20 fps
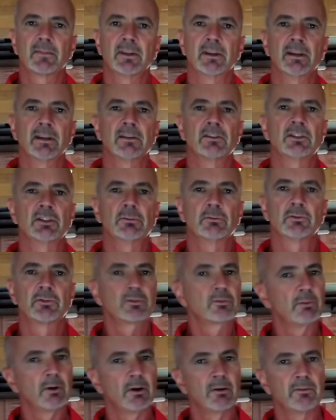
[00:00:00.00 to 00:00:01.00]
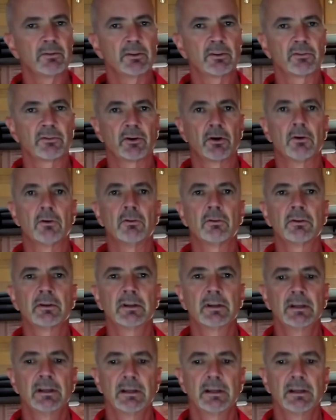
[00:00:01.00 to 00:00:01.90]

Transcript: and she was 12 years old,